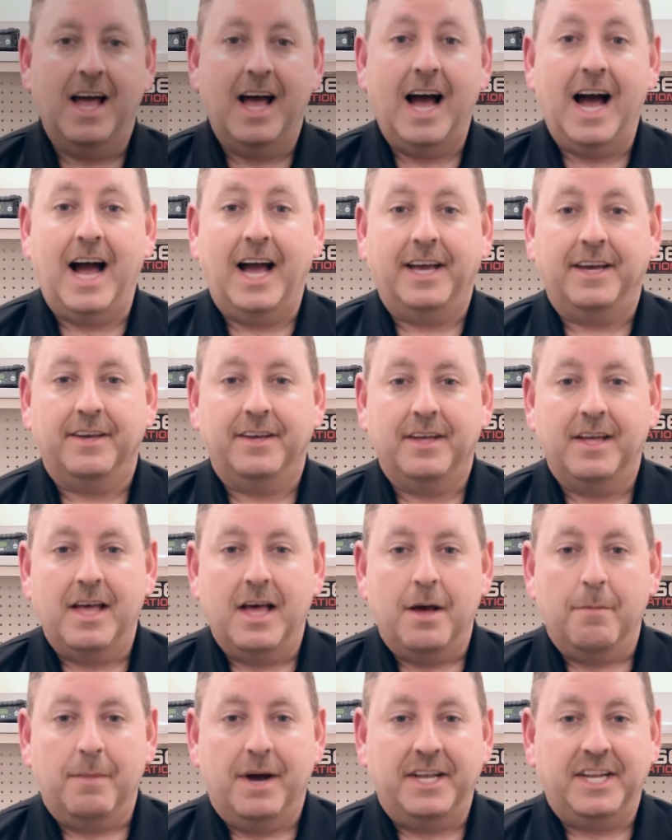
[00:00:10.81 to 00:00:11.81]
Hi,
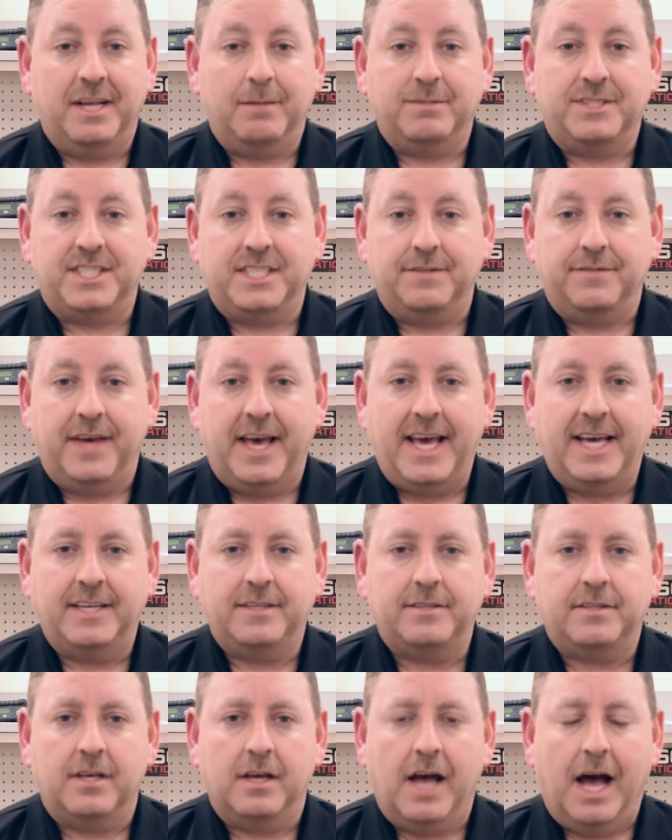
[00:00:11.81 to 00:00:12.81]
my name's Steve
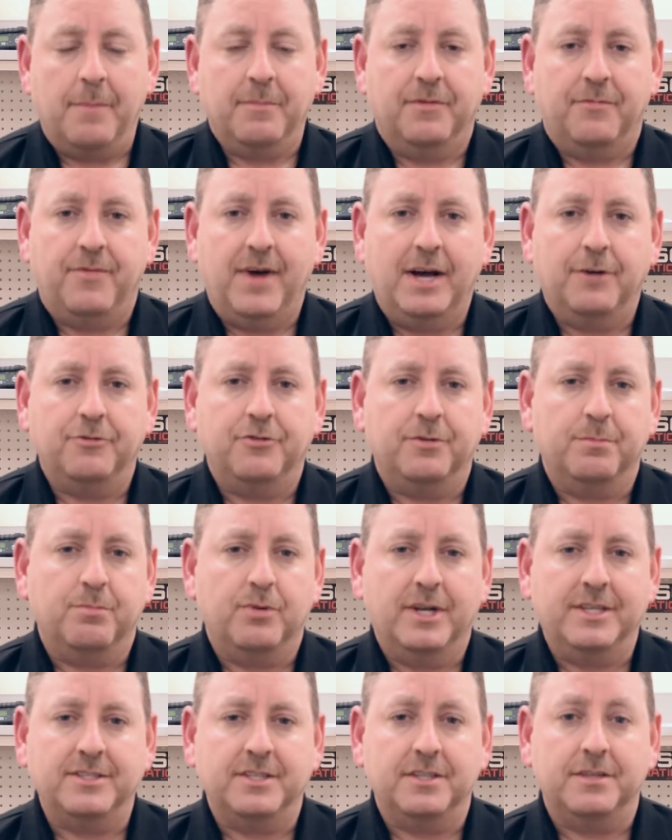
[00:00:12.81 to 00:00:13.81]
Haise. I'm the founder and
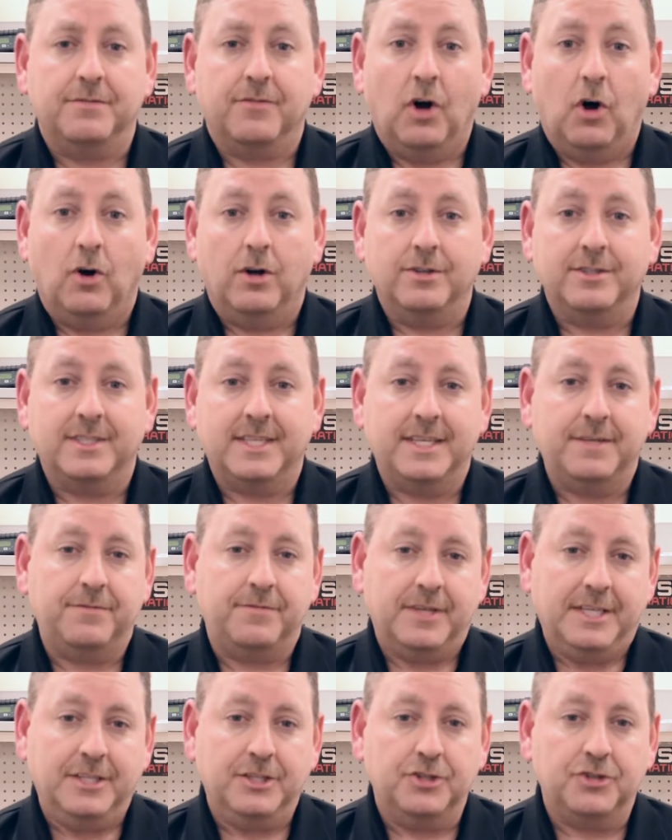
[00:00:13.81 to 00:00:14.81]
president of All
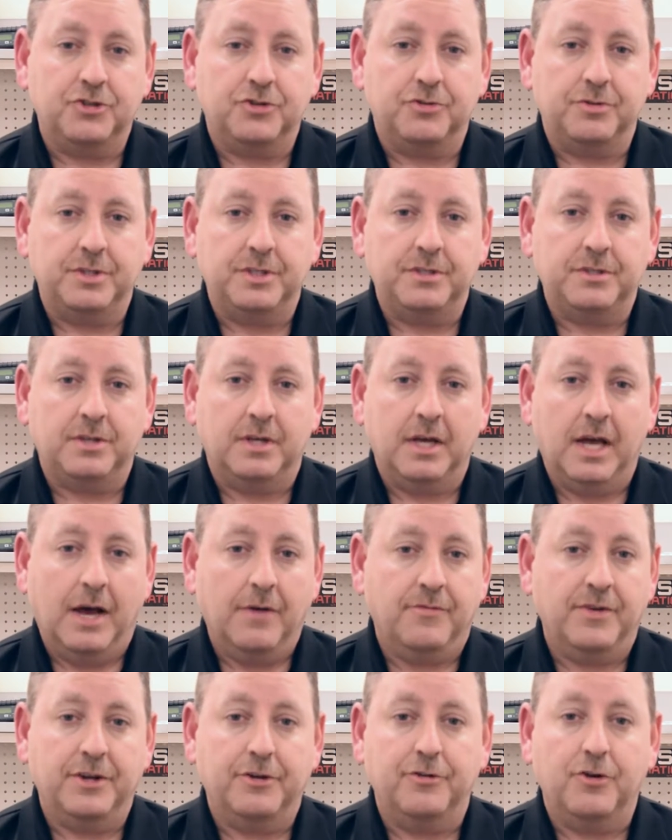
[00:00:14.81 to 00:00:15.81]
Safe Industries, a
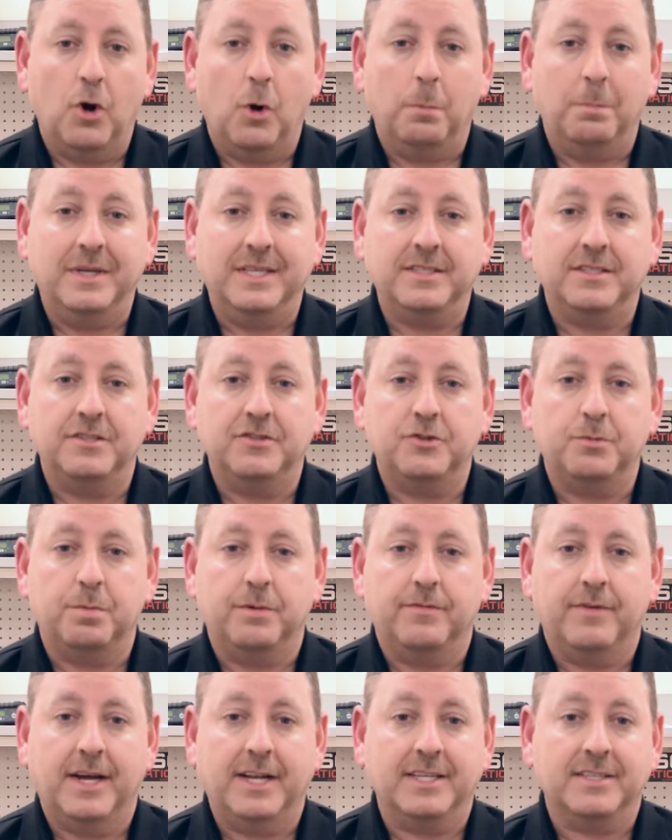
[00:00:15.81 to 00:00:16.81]
veteran-owned business
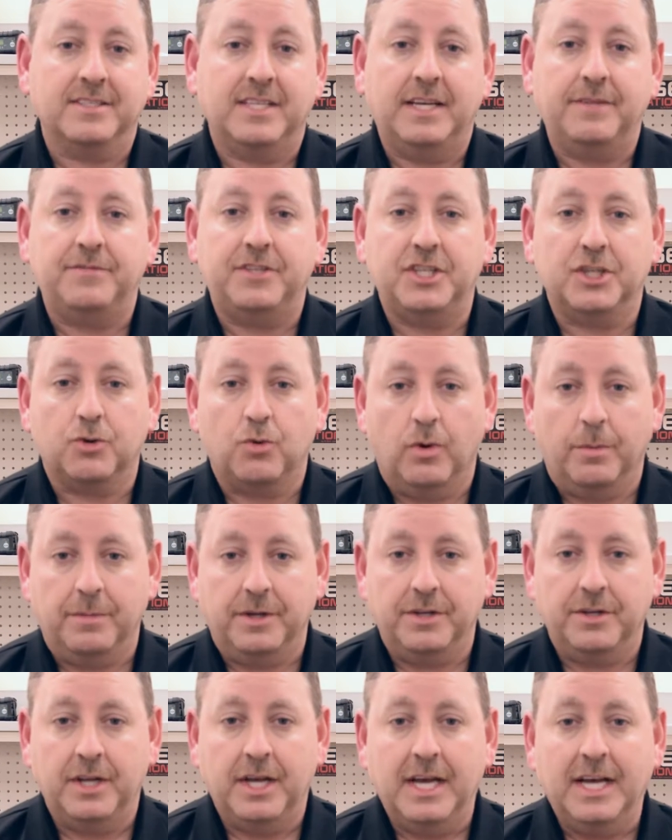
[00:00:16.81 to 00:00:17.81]
providing safety
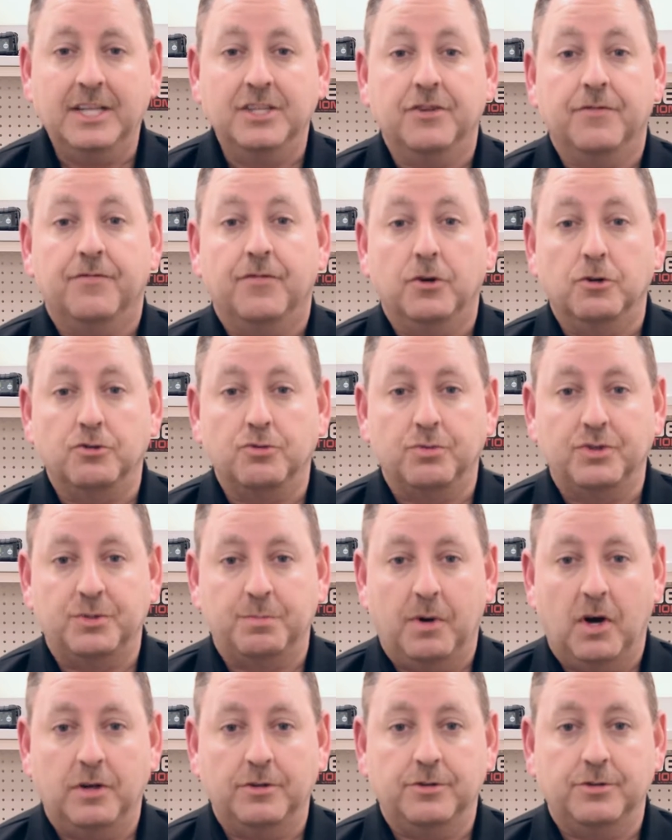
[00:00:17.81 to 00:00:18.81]
equipment to first
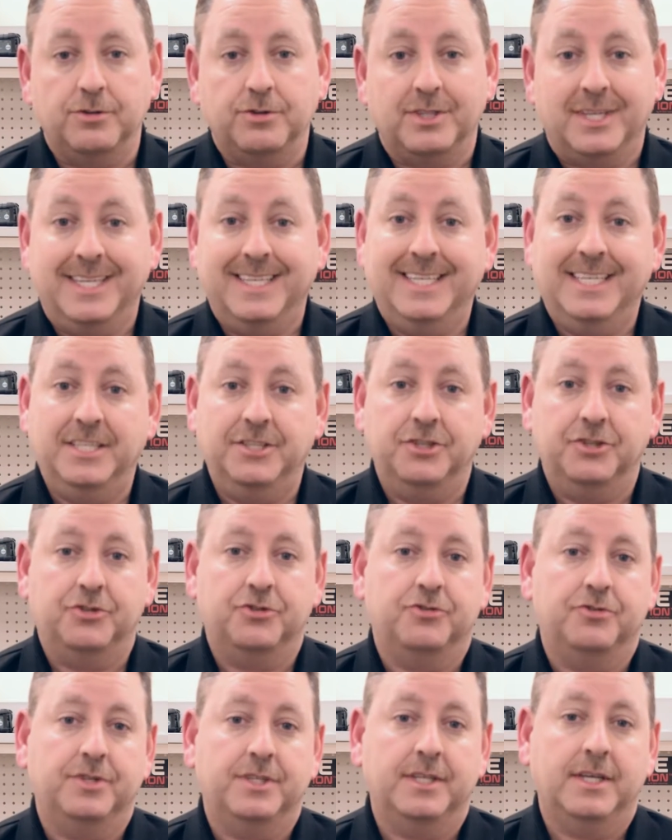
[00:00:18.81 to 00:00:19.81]
responders and
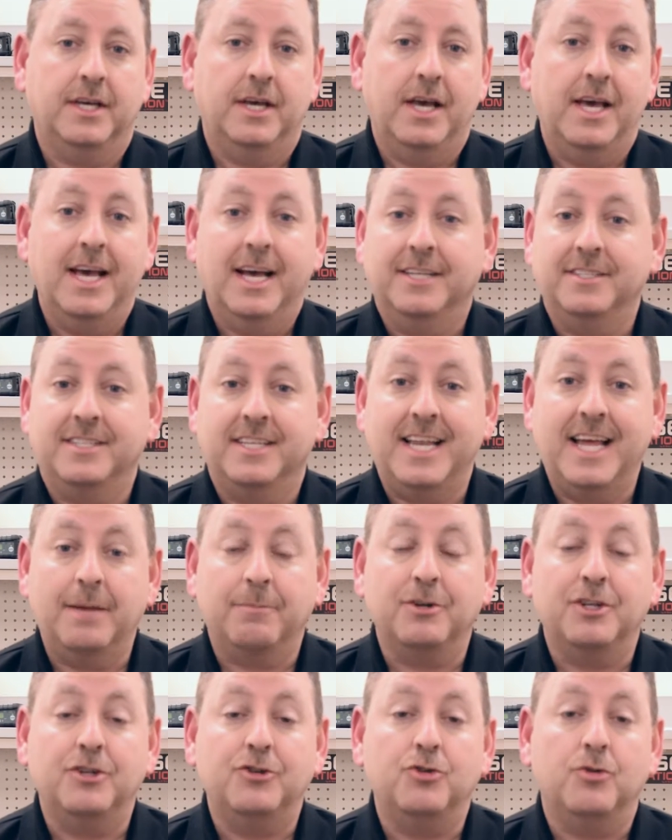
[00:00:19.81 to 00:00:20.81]
industry. And today I'm
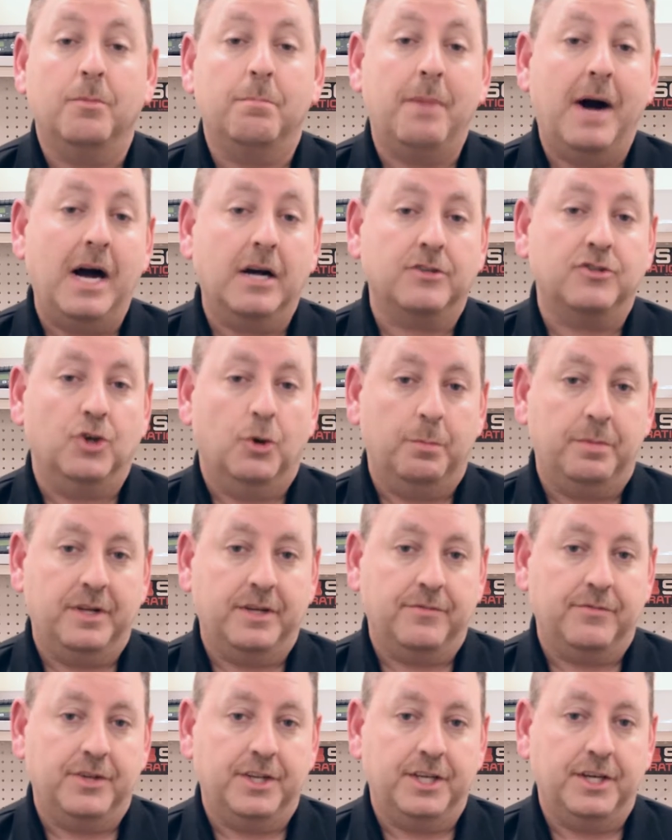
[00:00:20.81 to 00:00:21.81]
going to do a box
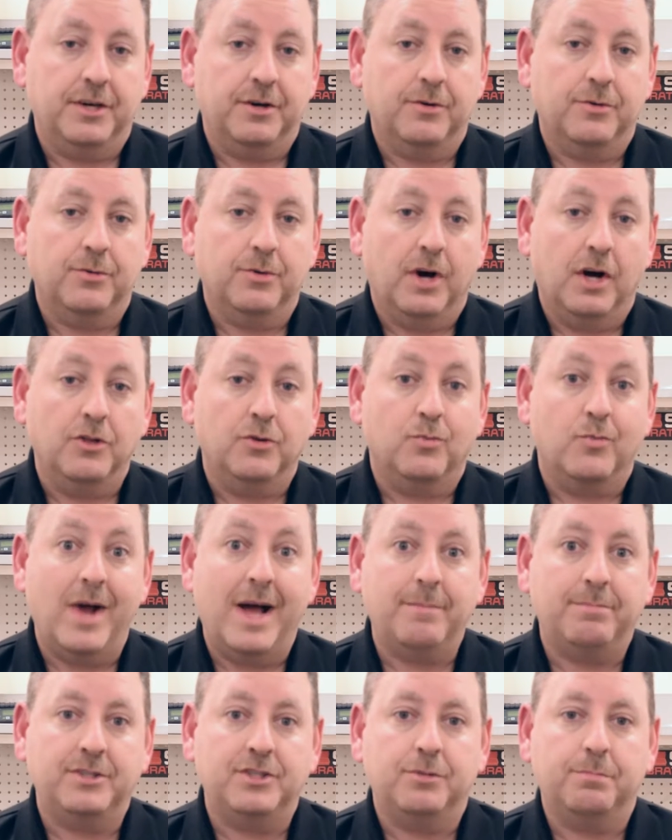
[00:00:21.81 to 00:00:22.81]
opening video on the
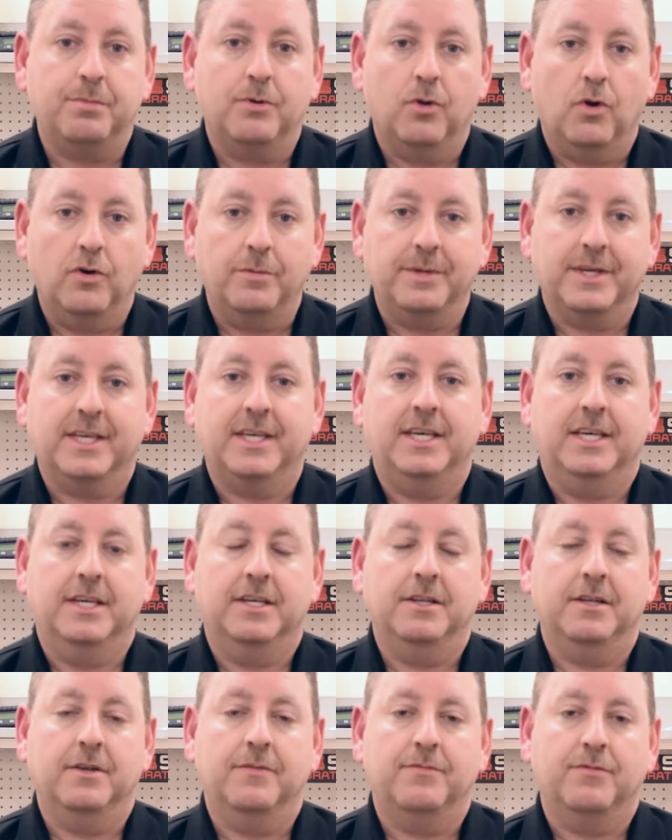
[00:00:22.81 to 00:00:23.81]
Rapid Deployment
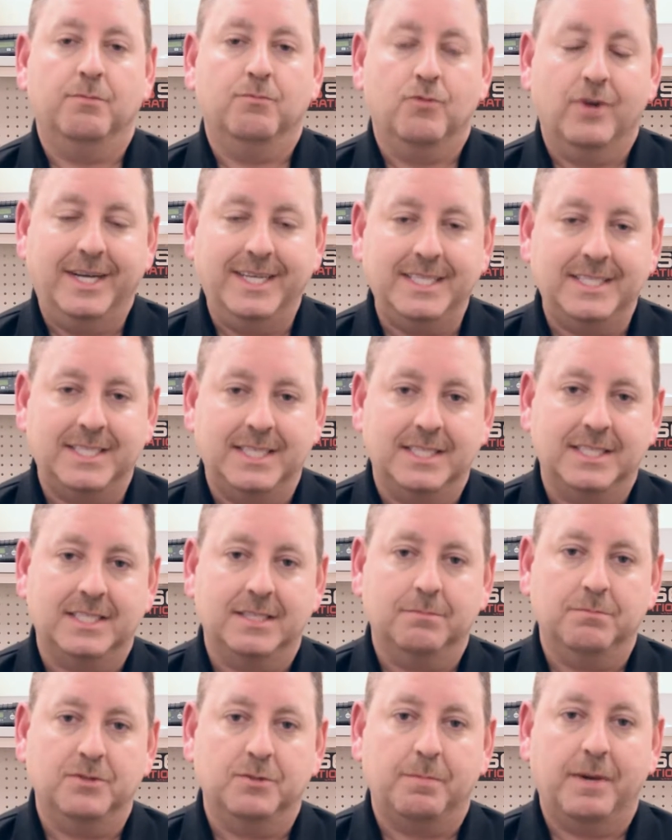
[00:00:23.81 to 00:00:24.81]
Kit from RAE
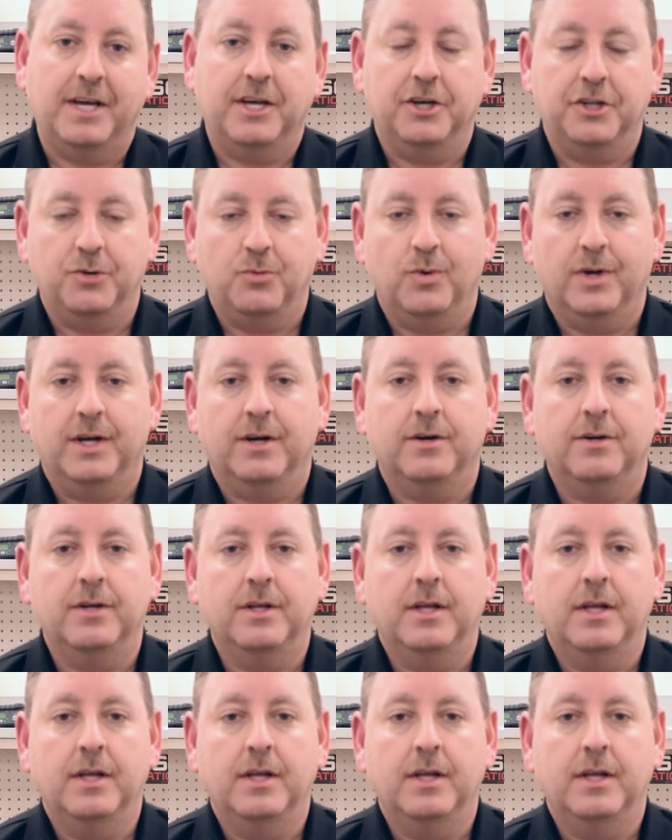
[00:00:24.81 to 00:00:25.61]
Systems by Honeywell.